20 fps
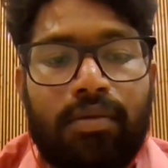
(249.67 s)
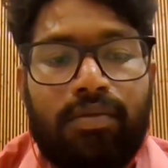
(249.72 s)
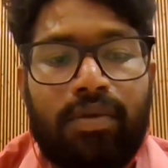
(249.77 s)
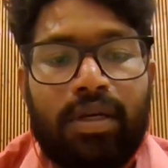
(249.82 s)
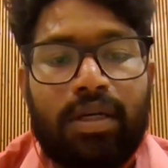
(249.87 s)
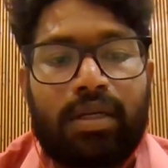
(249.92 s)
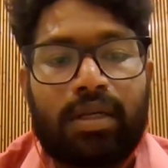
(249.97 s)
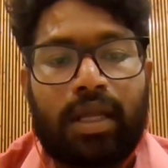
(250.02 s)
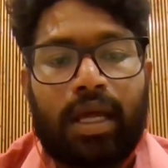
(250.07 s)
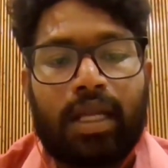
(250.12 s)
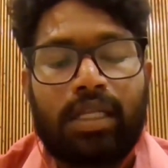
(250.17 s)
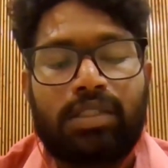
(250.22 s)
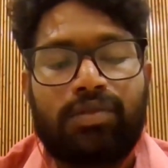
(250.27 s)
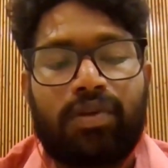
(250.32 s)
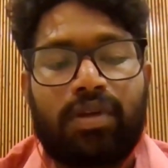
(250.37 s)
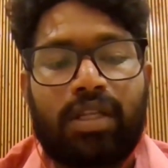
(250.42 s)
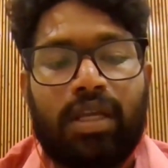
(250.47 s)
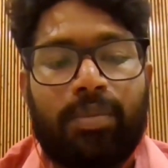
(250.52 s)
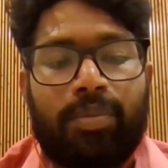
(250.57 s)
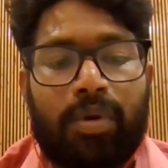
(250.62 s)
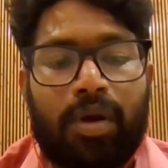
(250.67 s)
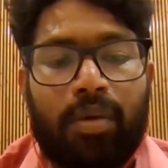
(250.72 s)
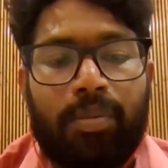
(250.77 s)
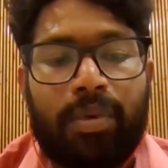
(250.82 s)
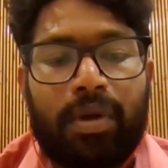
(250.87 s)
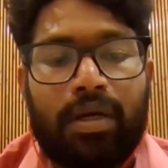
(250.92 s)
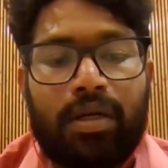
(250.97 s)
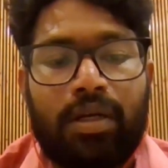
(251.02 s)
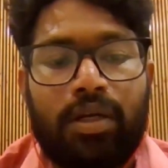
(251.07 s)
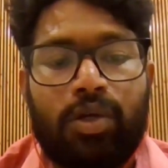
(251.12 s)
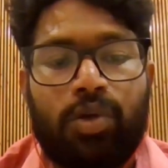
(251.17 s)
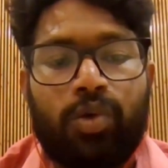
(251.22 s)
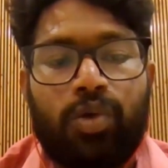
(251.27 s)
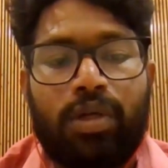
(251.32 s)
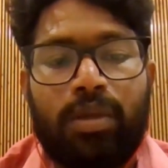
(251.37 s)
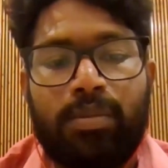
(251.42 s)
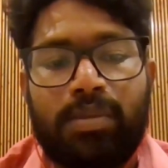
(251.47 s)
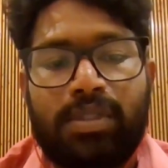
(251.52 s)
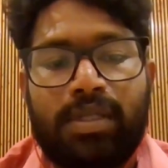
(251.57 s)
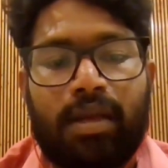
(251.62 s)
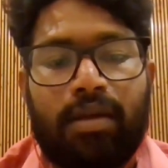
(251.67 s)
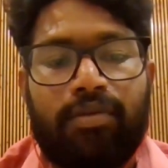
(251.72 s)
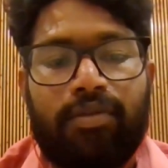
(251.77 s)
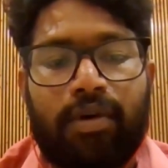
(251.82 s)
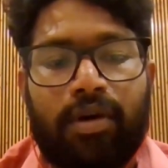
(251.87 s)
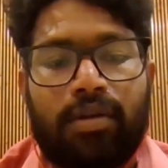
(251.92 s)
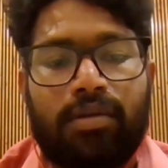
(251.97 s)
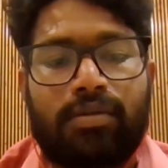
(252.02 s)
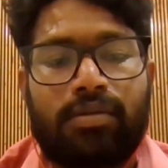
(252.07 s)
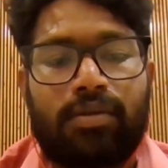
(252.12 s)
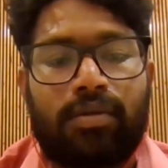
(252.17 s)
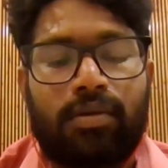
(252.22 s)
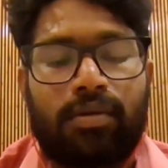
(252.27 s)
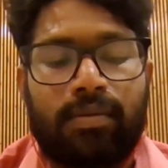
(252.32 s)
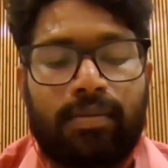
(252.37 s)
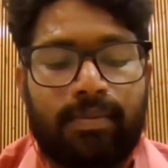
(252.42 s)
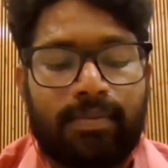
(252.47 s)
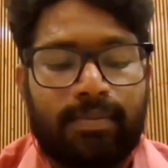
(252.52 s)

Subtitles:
will transfer a property to himself also.